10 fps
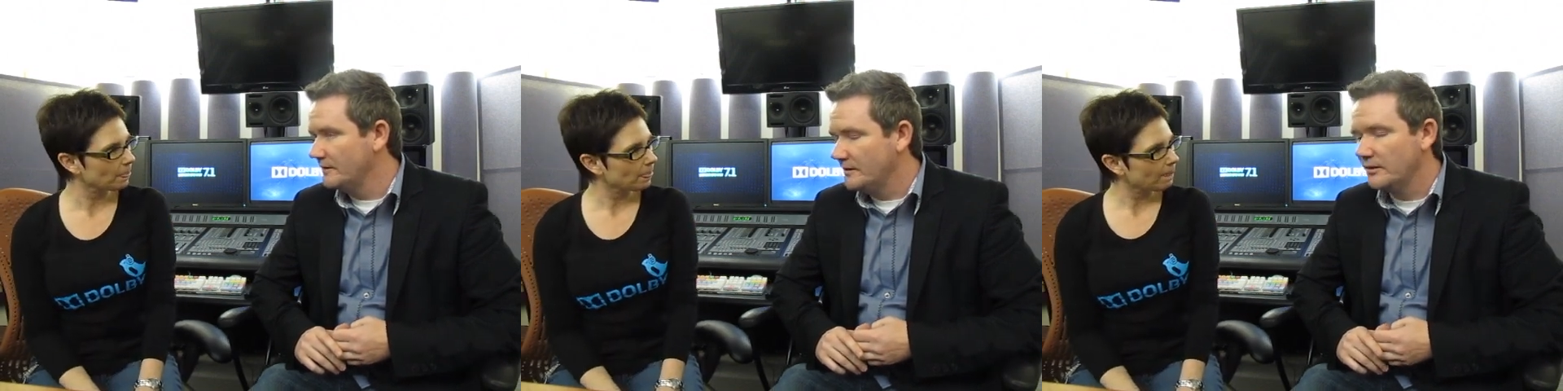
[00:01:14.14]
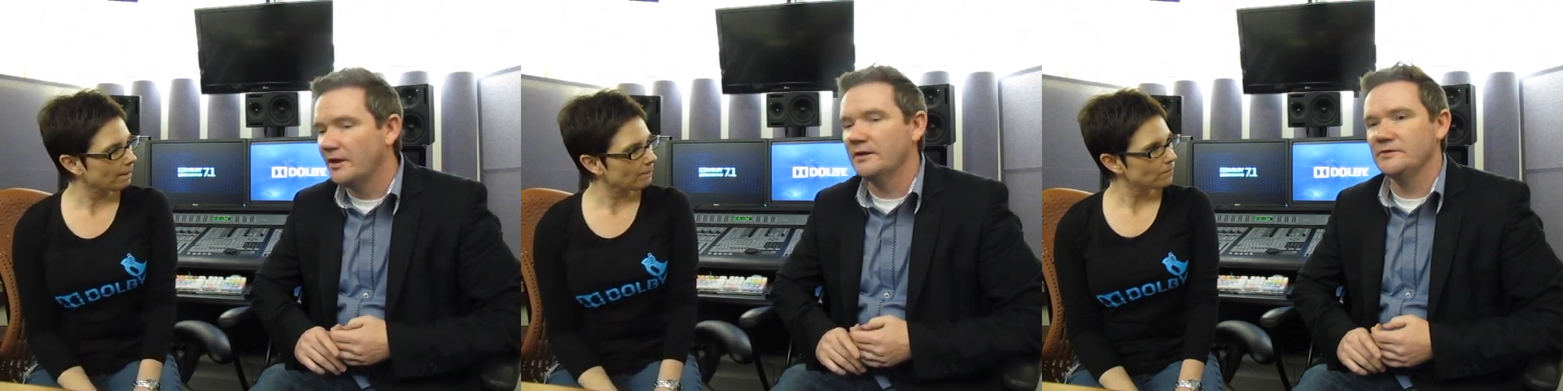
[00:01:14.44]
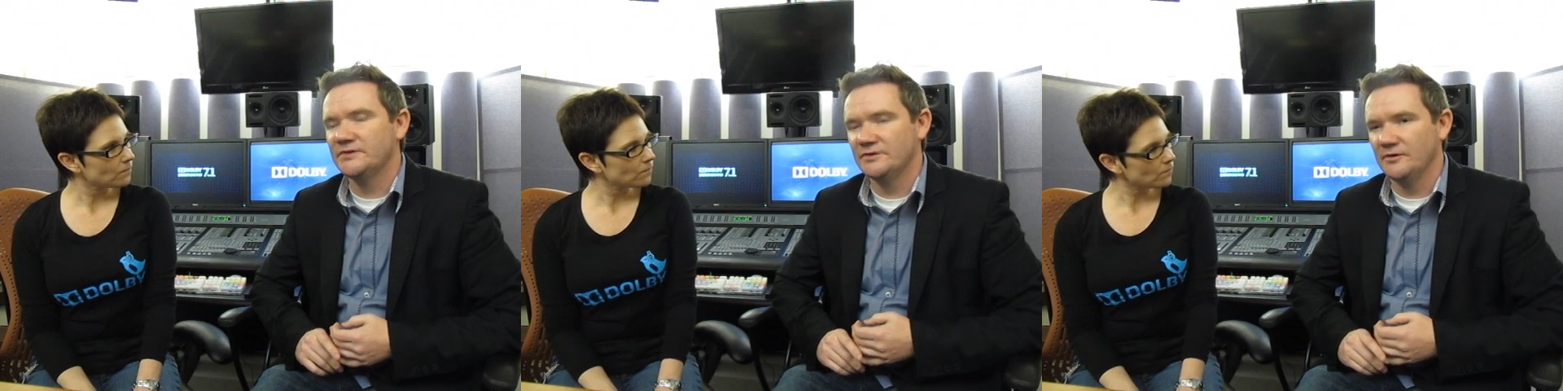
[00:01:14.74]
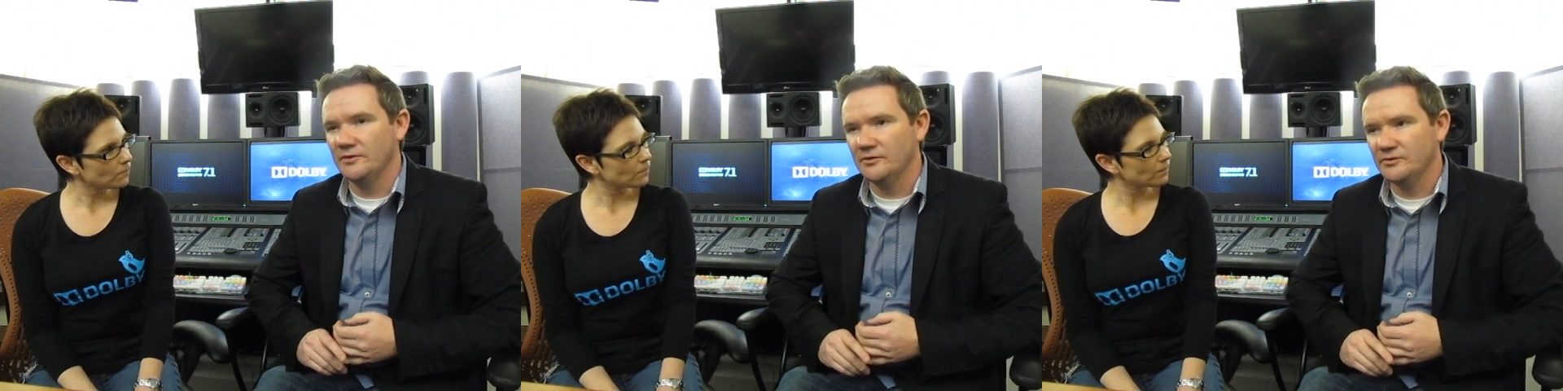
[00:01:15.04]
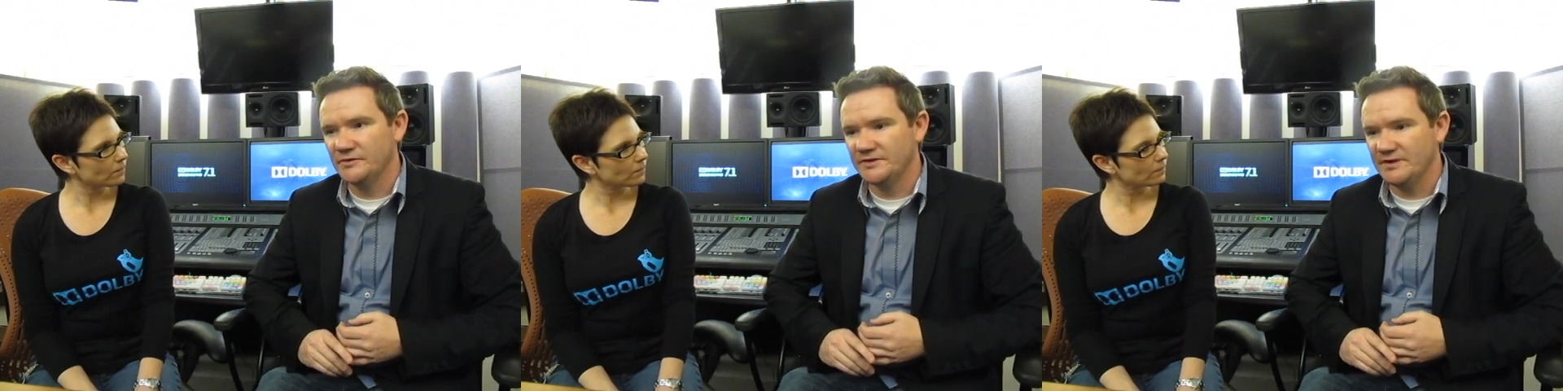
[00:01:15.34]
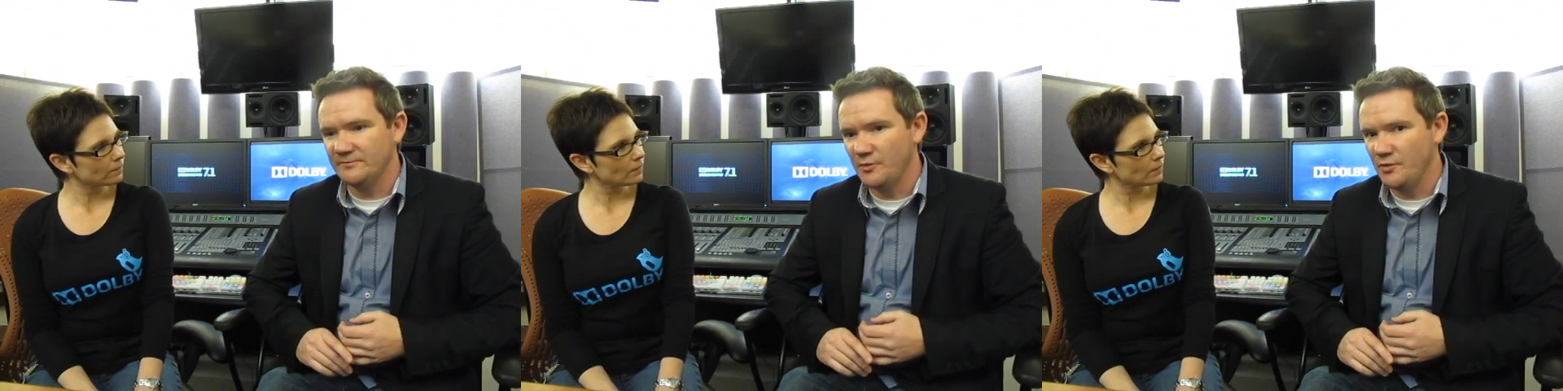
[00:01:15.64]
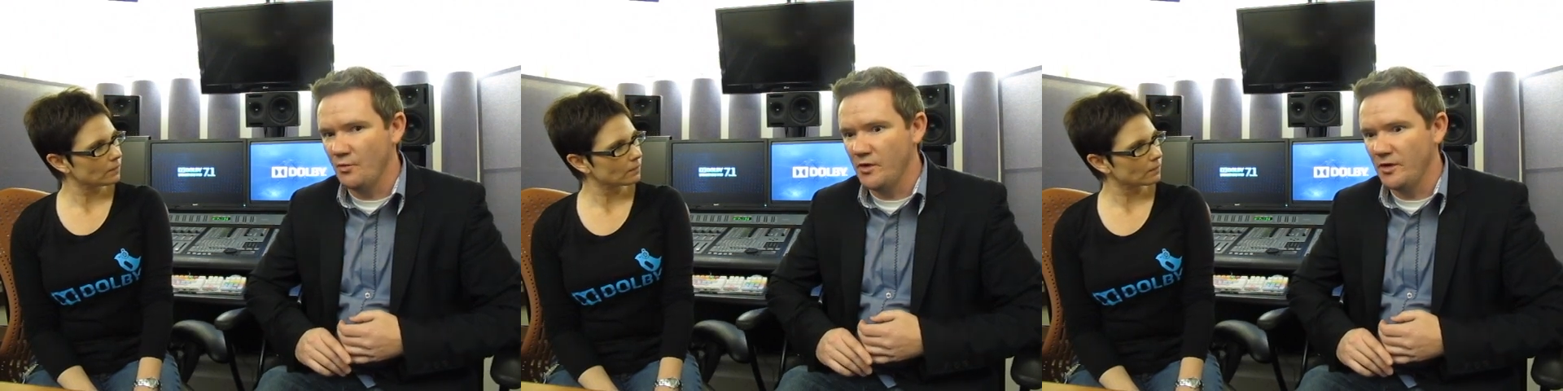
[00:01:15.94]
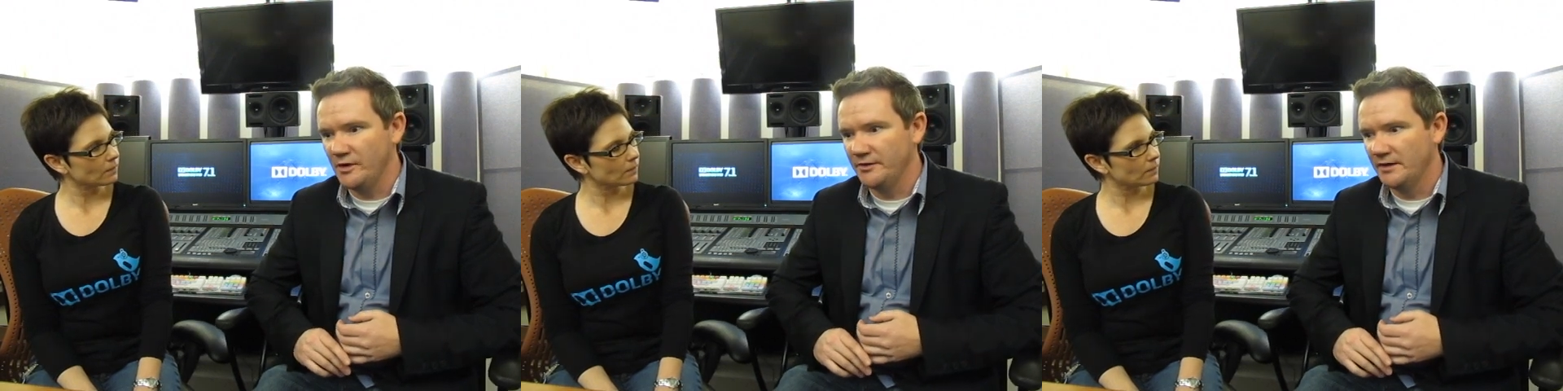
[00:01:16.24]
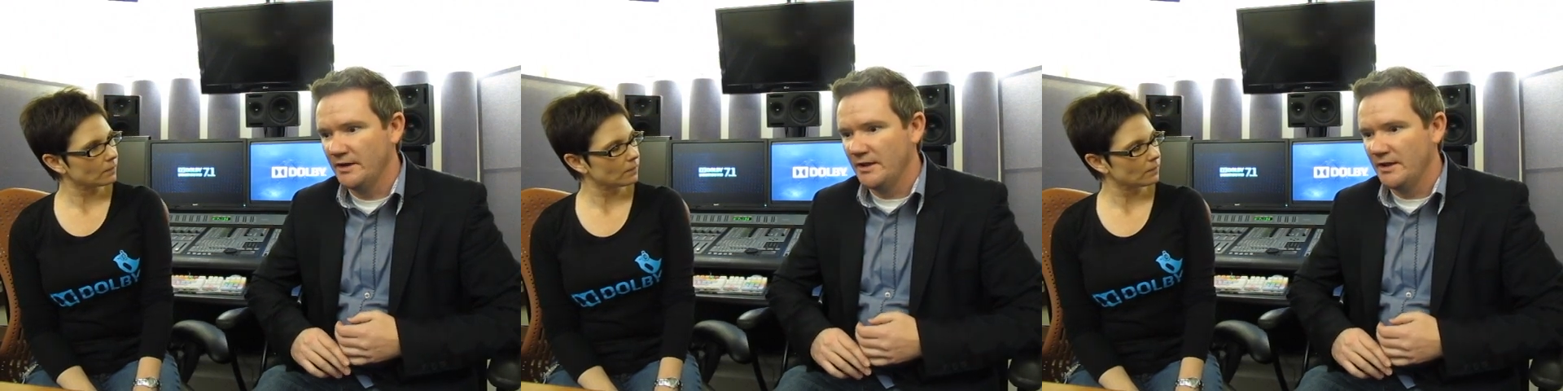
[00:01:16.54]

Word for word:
Speaker 1: Okay, so 7.1,